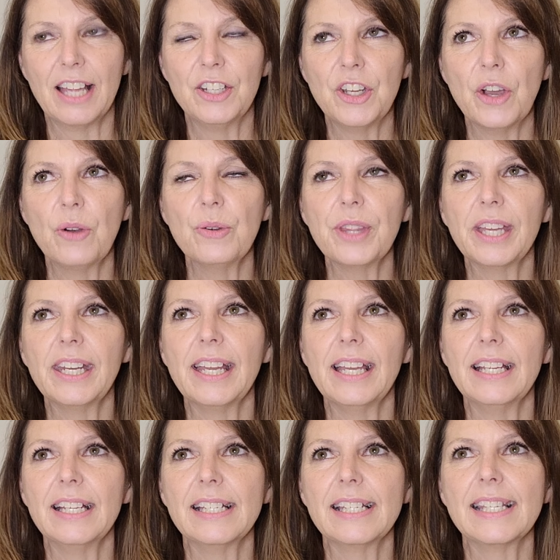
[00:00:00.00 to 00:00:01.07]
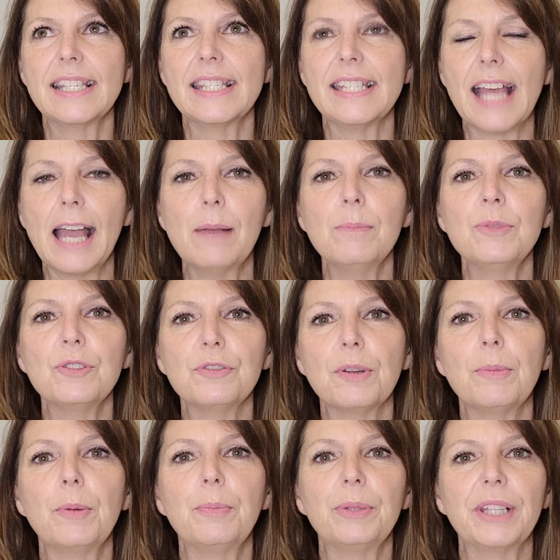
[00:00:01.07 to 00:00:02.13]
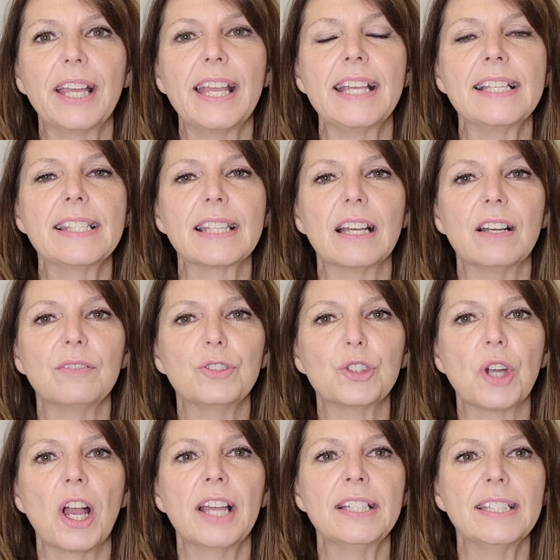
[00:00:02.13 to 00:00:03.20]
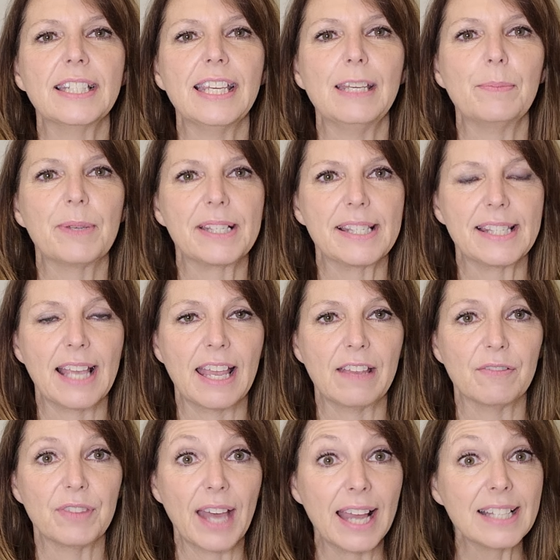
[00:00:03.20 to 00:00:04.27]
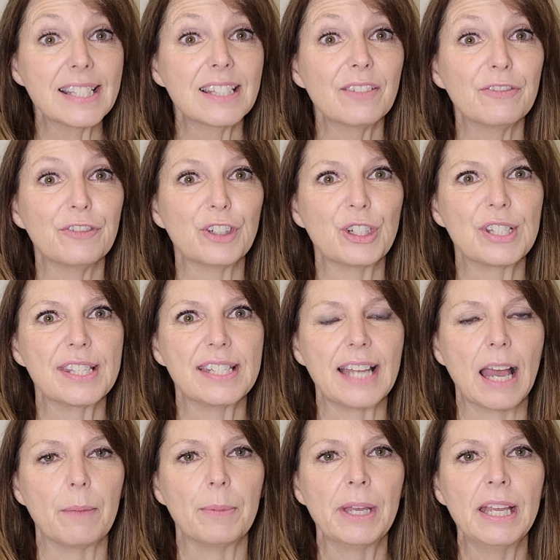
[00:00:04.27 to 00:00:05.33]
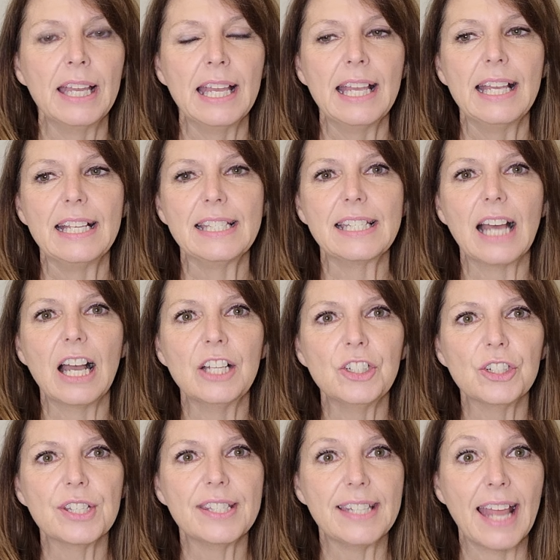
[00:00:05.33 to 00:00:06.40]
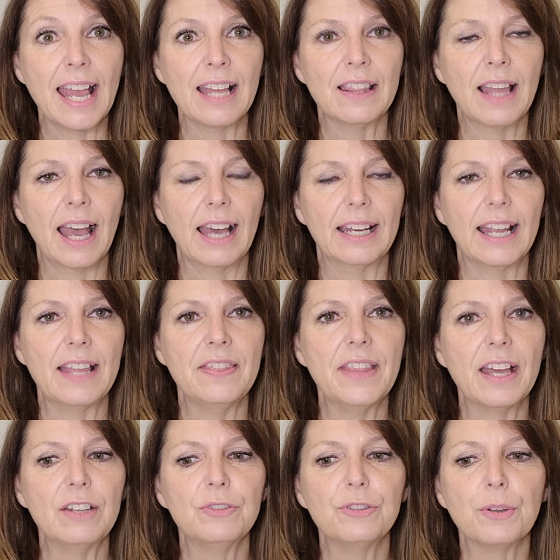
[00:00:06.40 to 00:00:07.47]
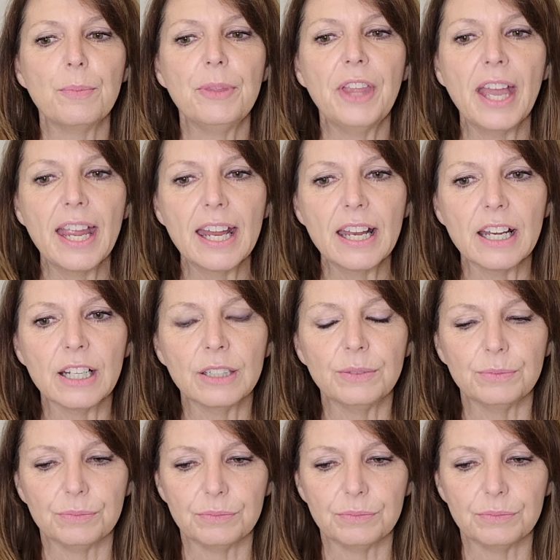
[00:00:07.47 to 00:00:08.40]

and know that it stemmed from a place of trying to keep us safe, that's the first step, is to understand that. And then from there,